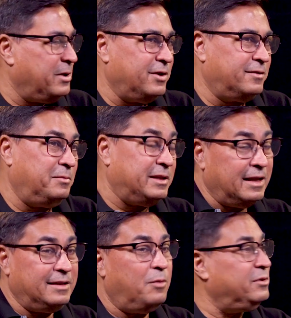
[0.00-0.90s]
But
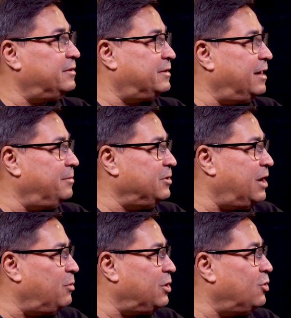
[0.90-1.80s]
that was a time,
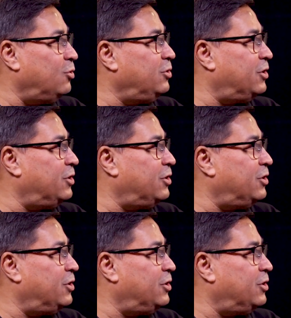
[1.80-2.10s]
I want to hold